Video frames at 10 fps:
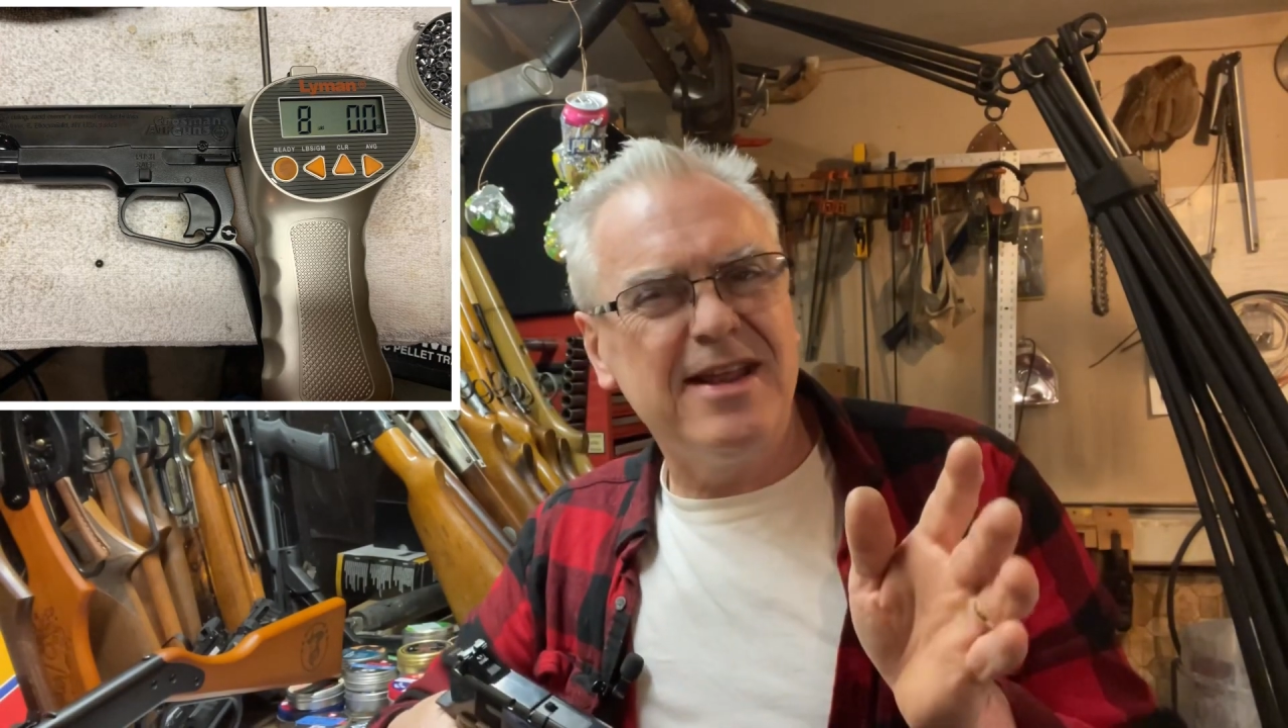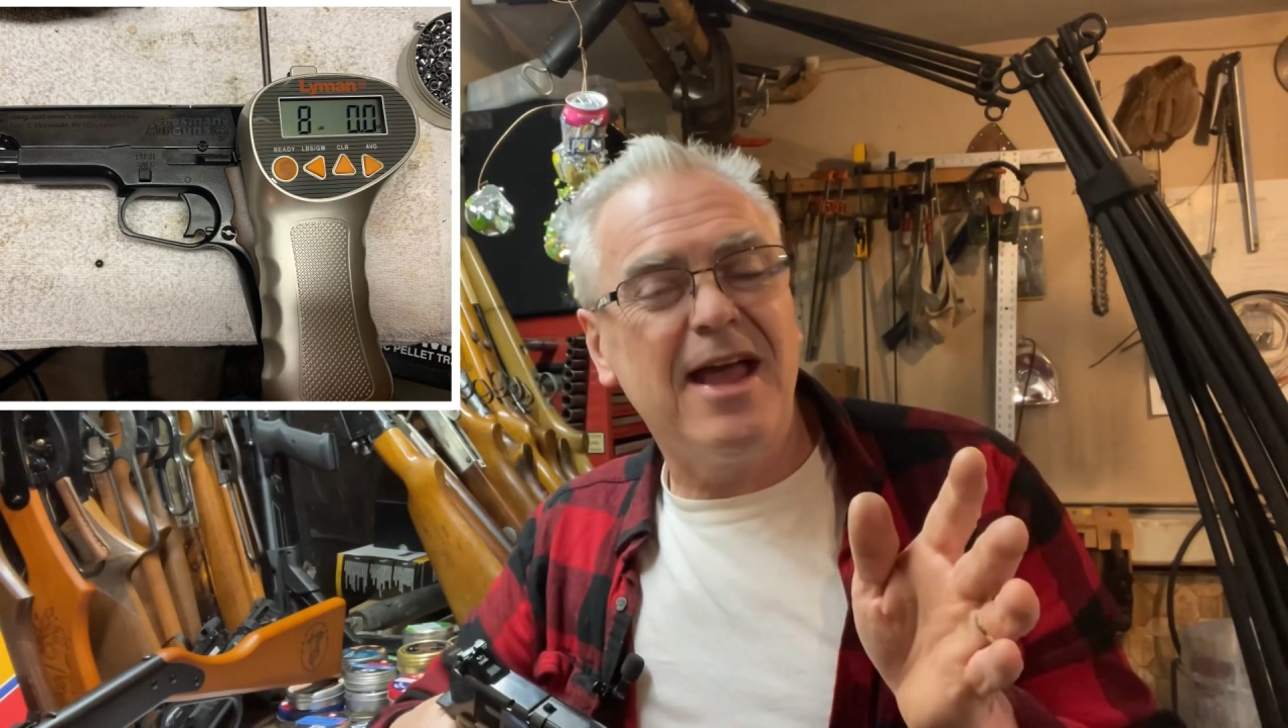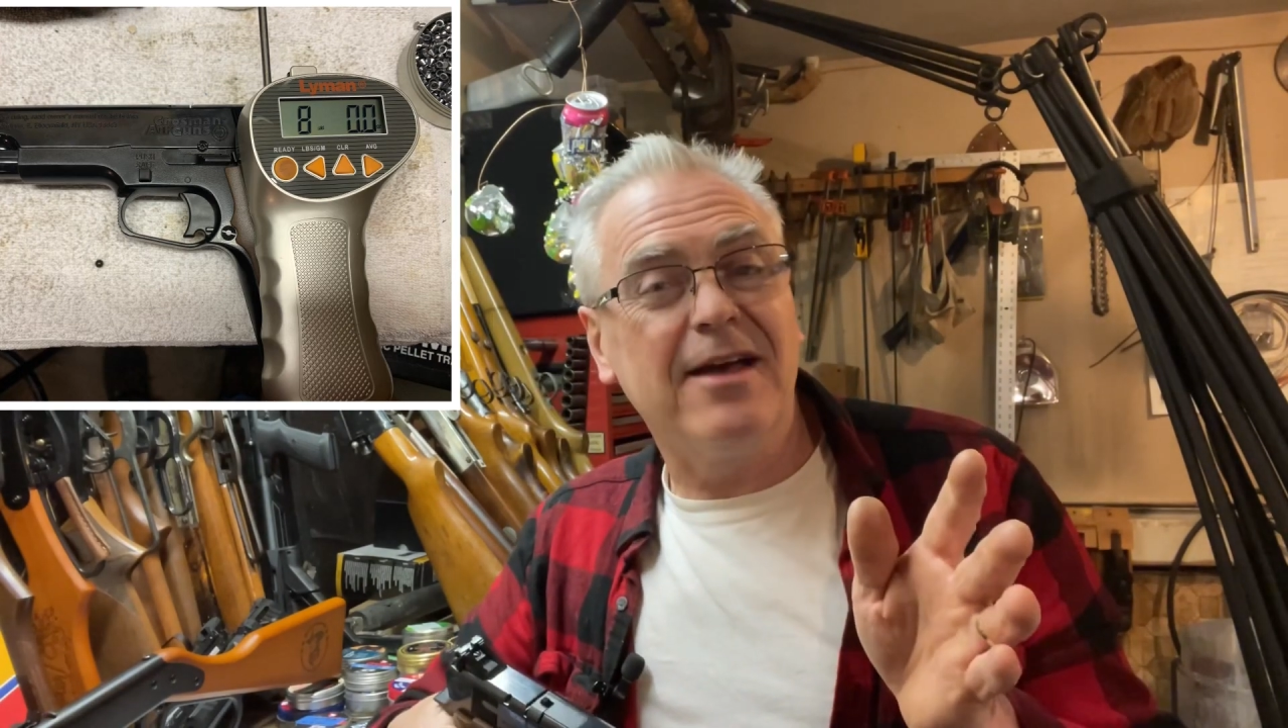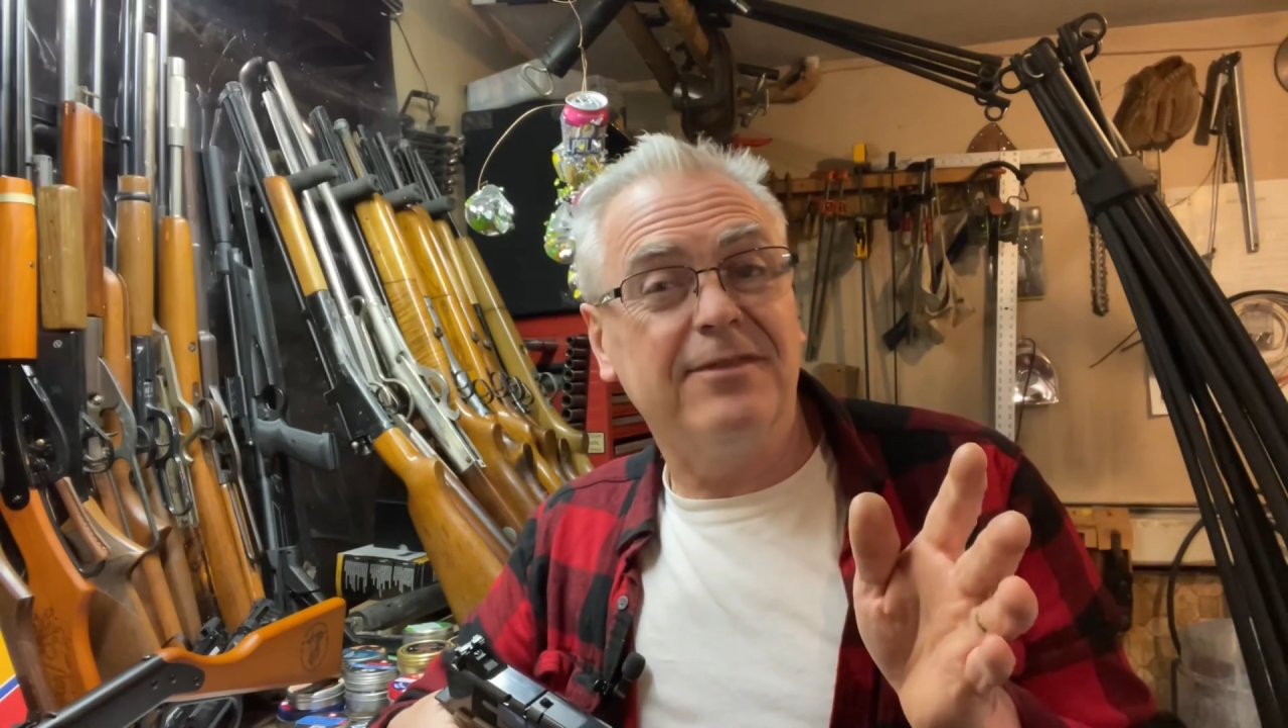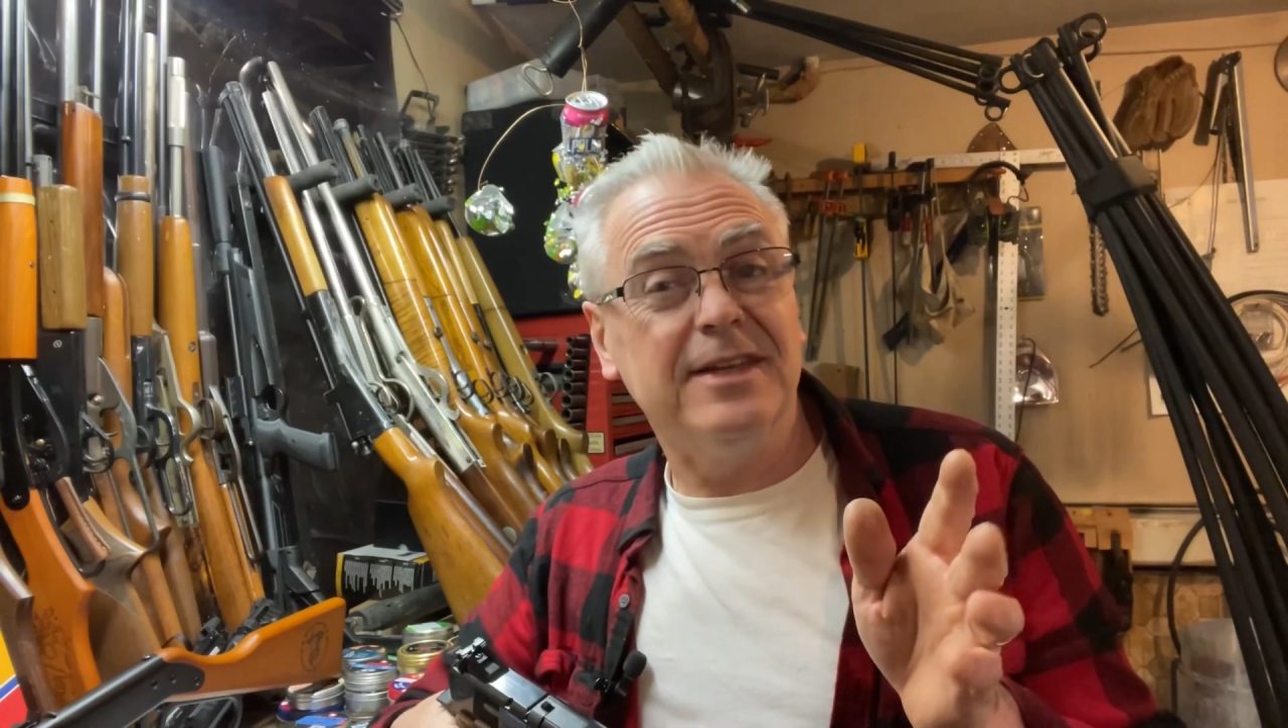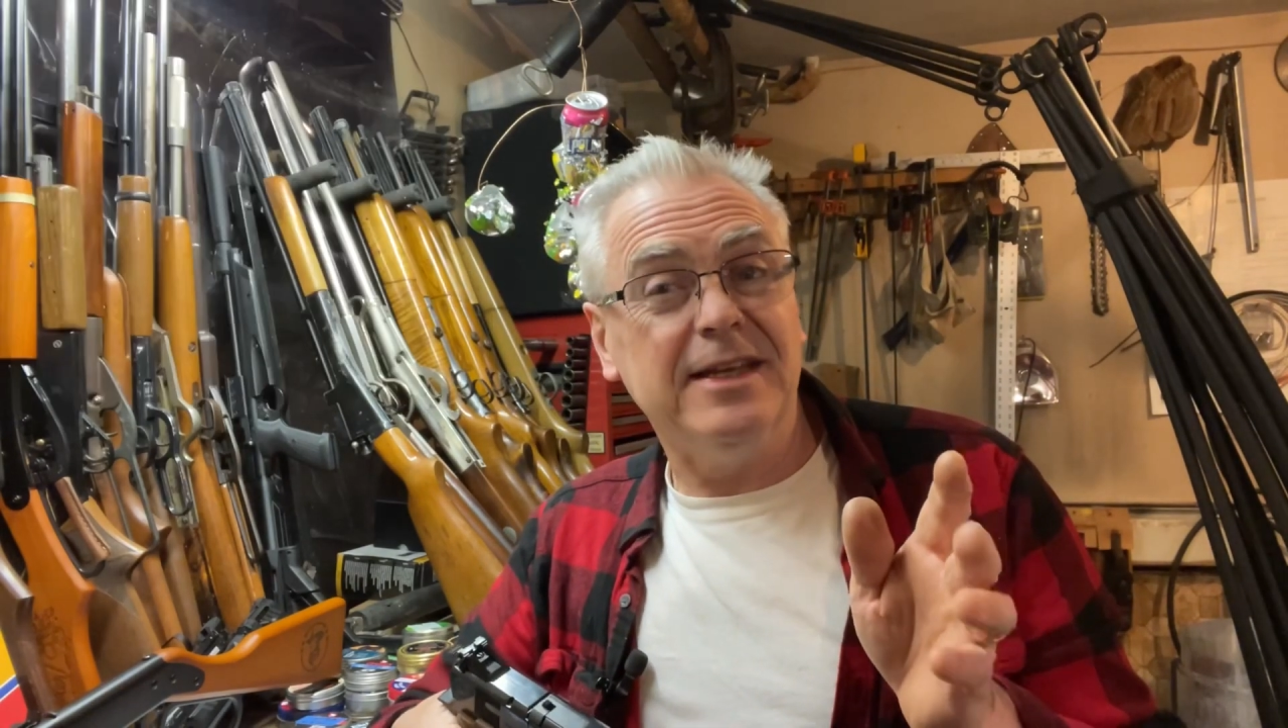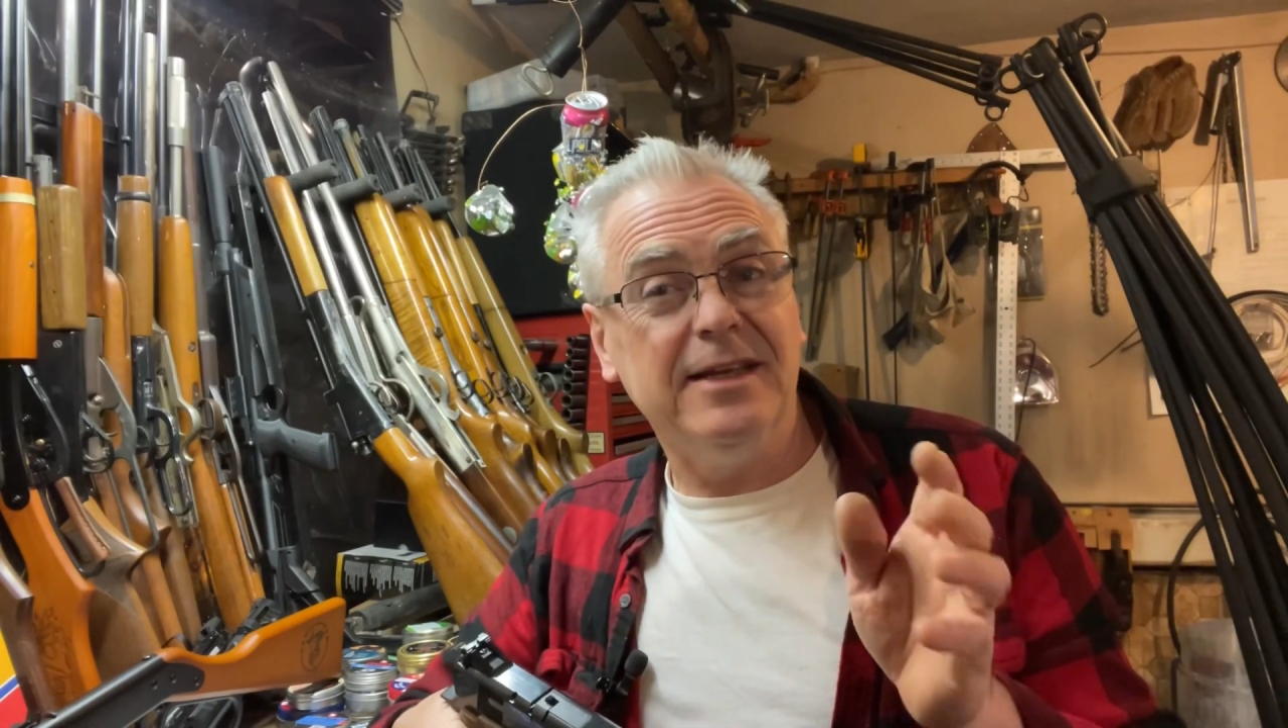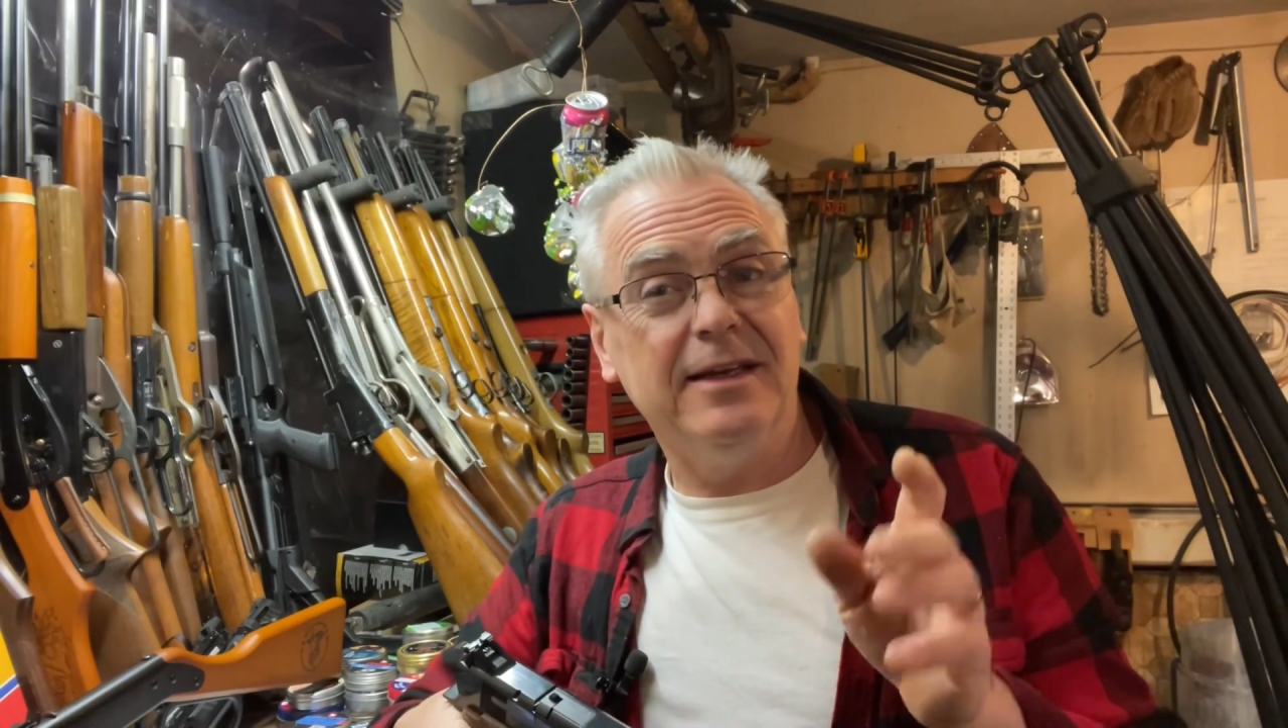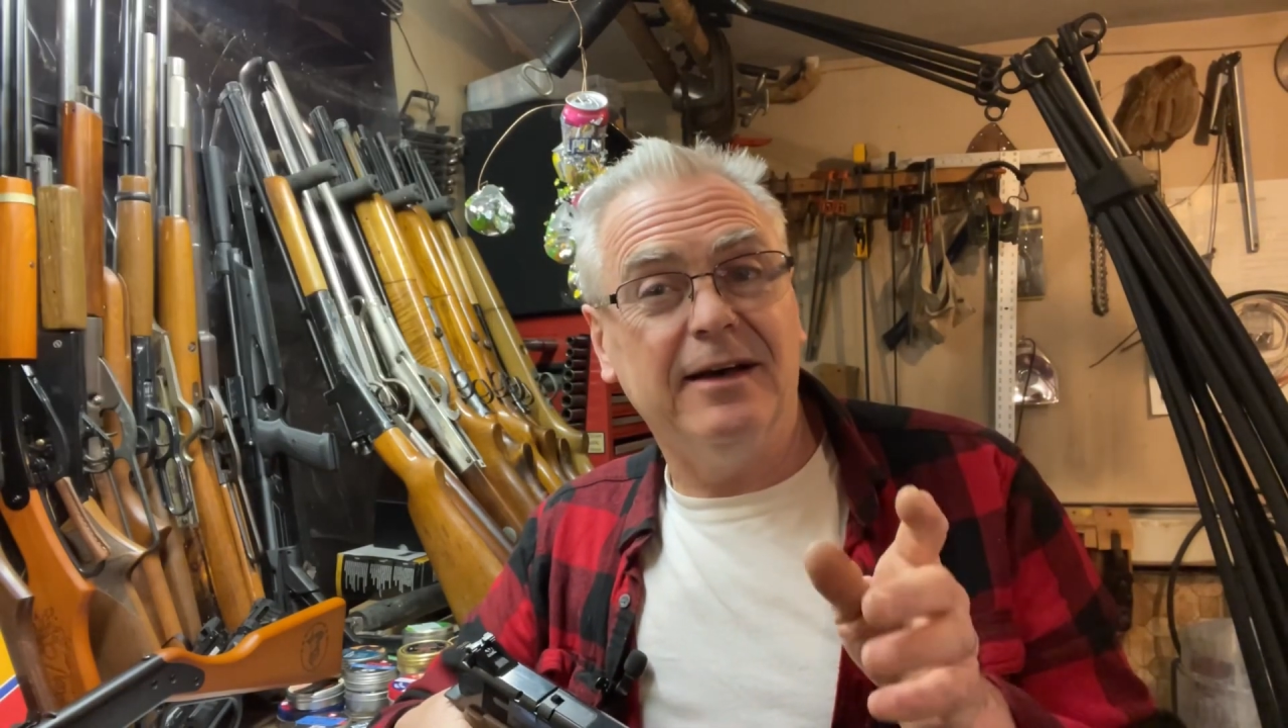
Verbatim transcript: hefty